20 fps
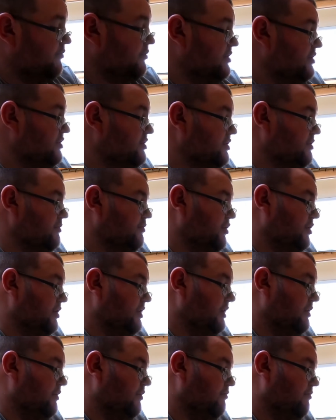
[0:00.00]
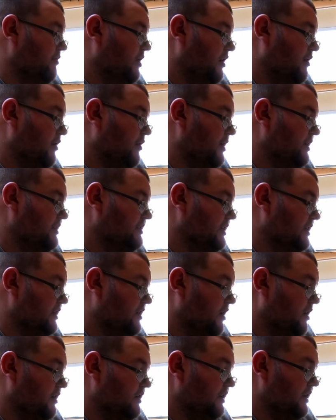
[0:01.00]
because you can put a little micro SD
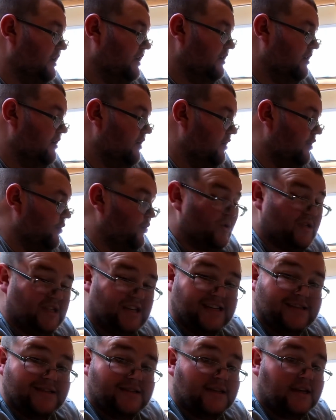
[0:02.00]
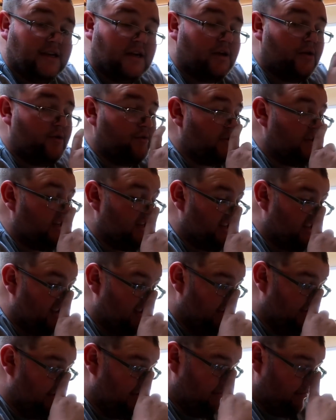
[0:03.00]
card in here, which isn't included,
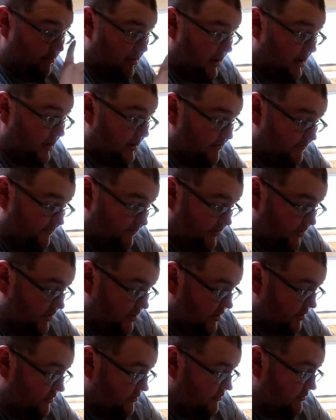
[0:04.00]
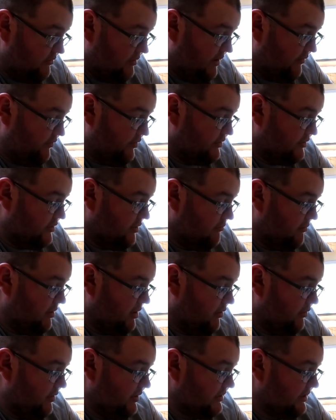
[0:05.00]
but you know, everyone's got
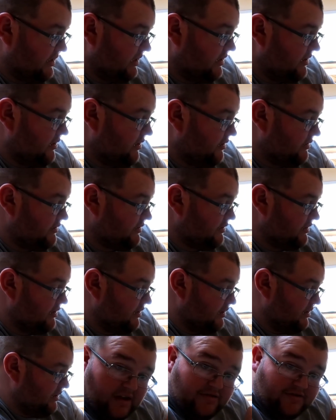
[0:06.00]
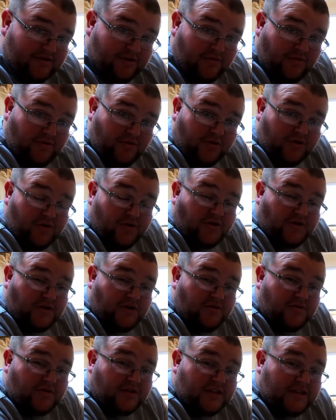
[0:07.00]
micro SD cards. So you could
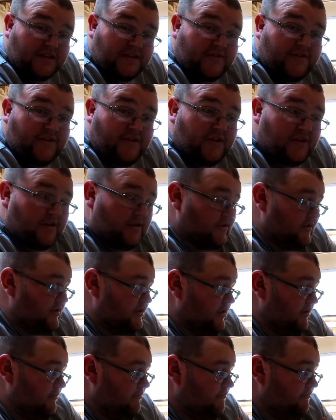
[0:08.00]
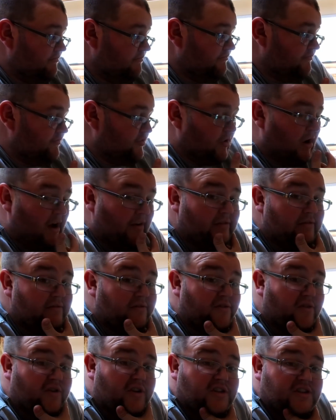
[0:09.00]
use this for some driving
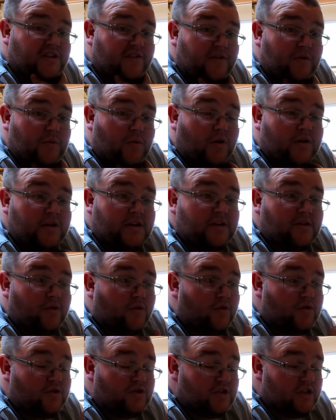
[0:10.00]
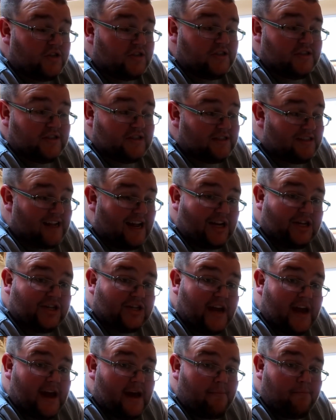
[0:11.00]
footage if you wanted, or just as a dash
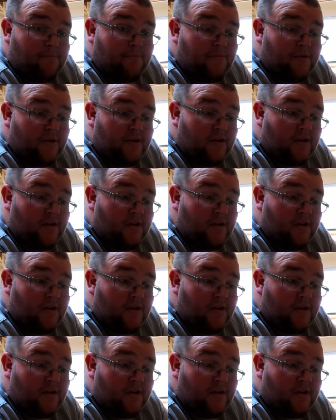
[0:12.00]
cam,